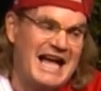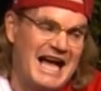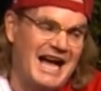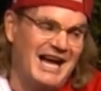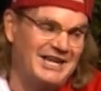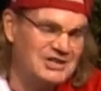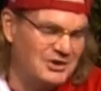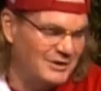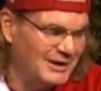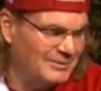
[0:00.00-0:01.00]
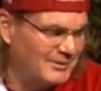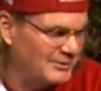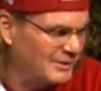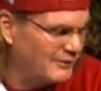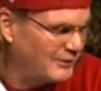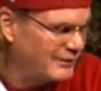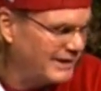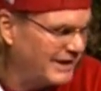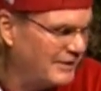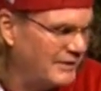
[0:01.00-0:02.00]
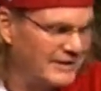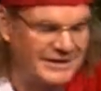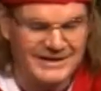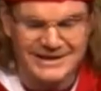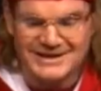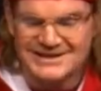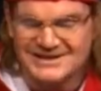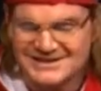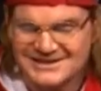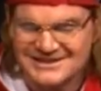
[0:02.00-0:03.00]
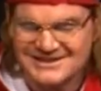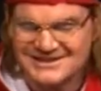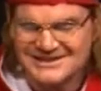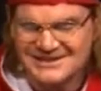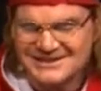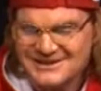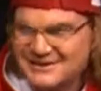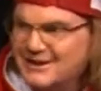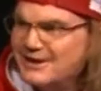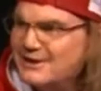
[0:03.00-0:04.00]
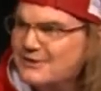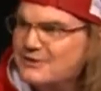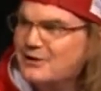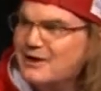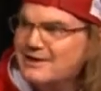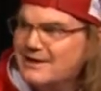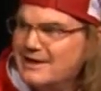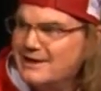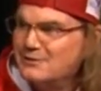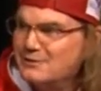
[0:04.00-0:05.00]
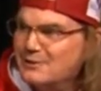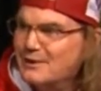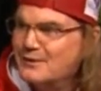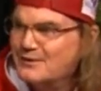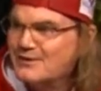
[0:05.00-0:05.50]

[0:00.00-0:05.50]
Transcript: I showed up at 12:30, I think. Tanya, it's great to have you with us.